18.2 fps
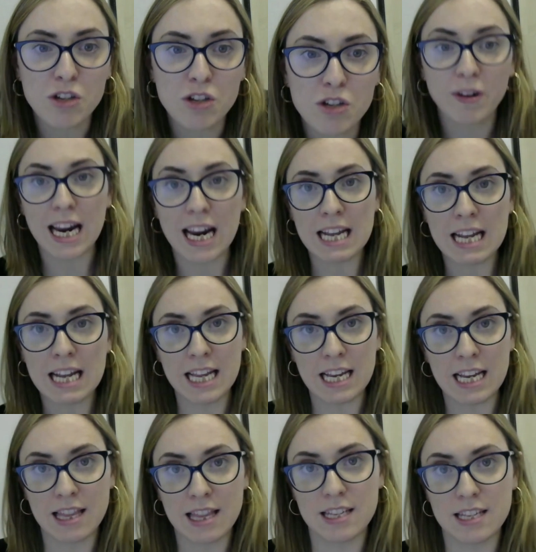which create
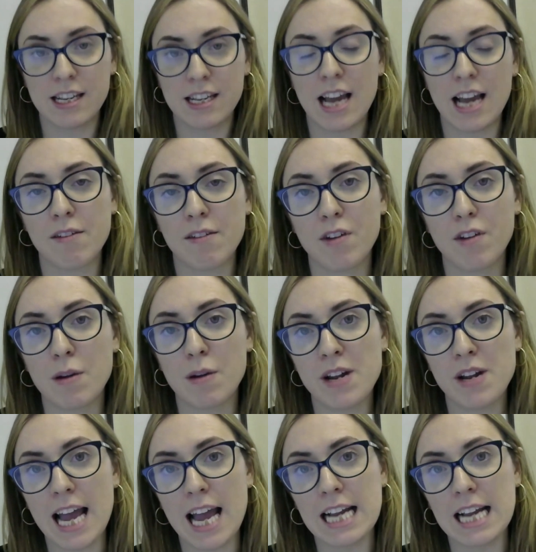this kind of
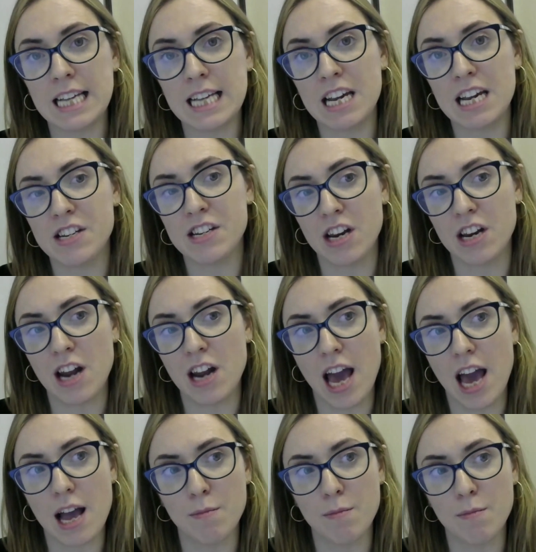
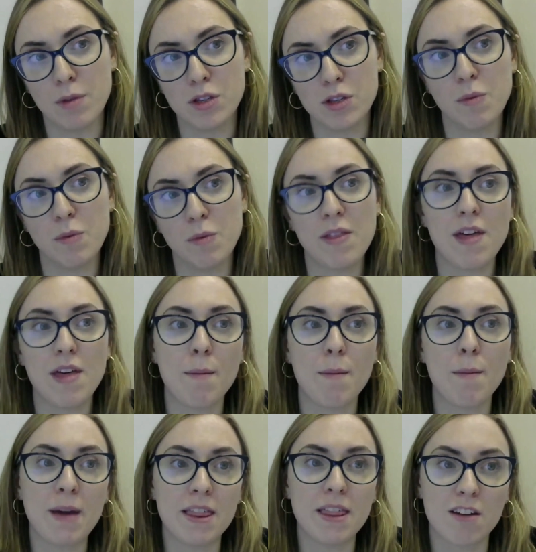criminalisation. So whether
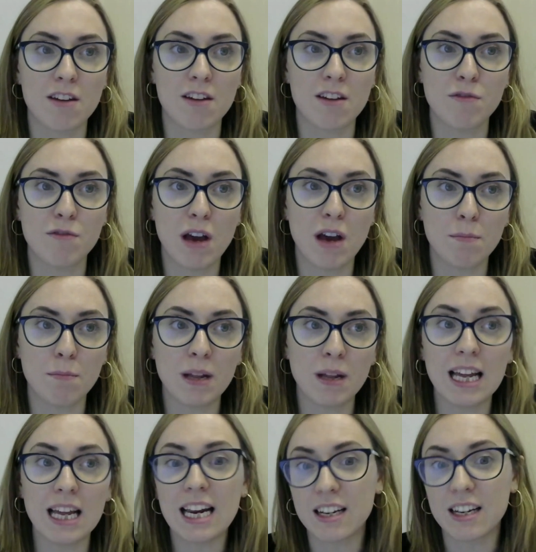that be the kind of
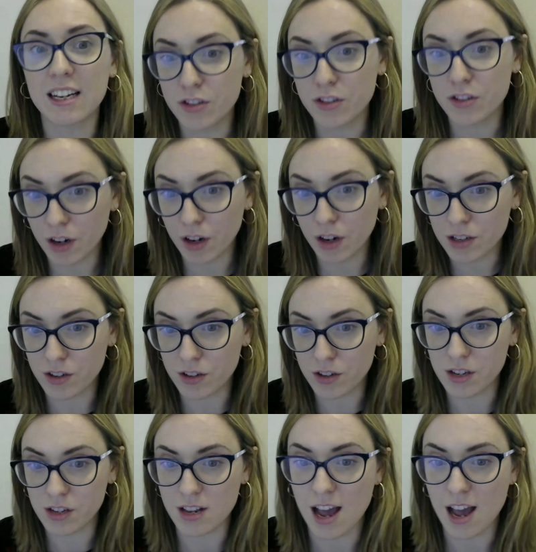political
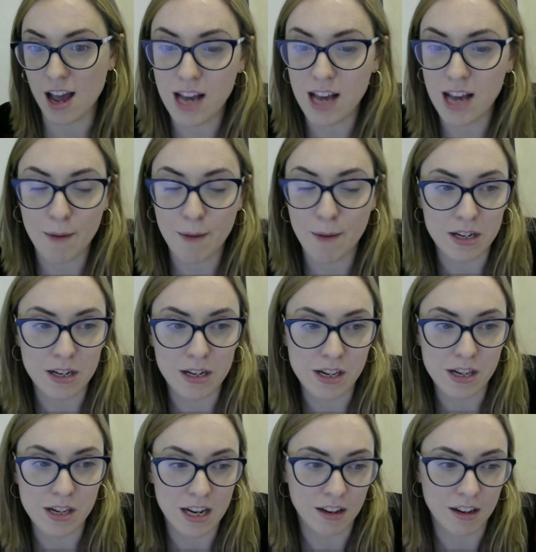structures, as
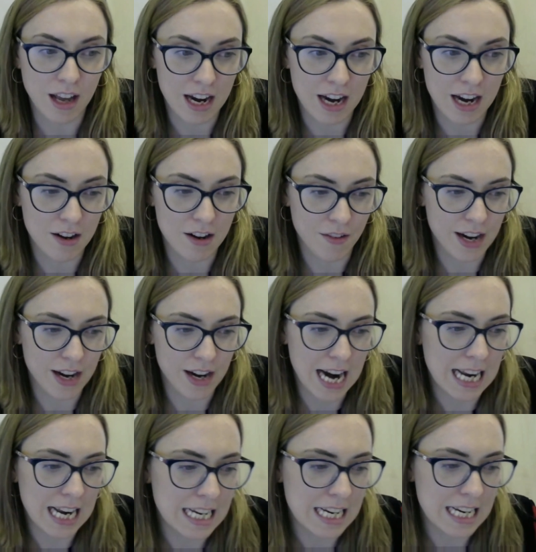happened in
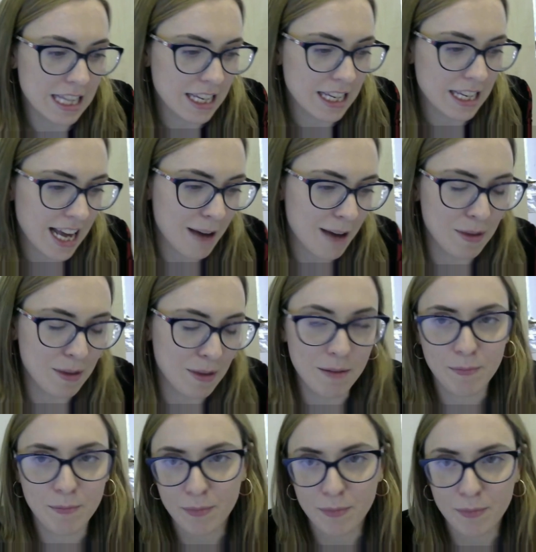Northern Ireland at the time,
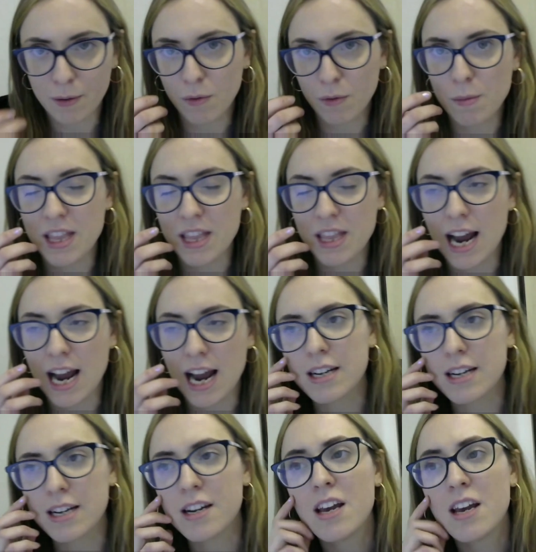and the woman that
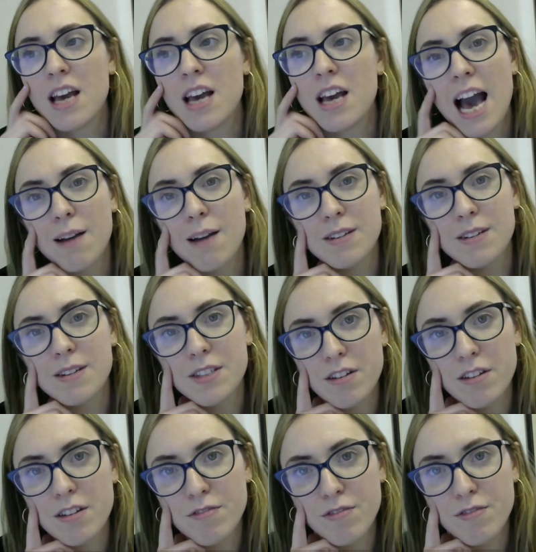I was
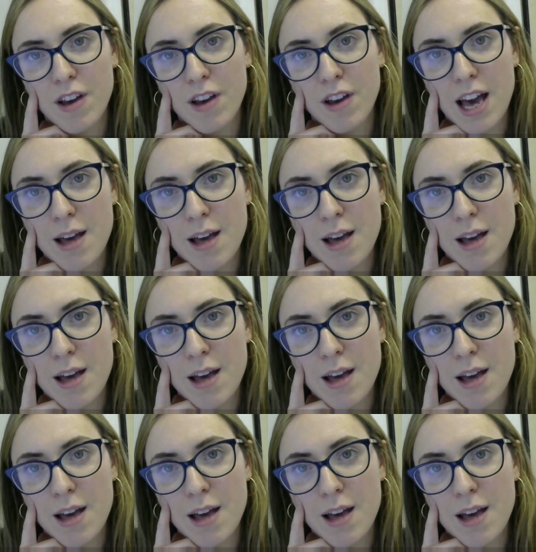sort of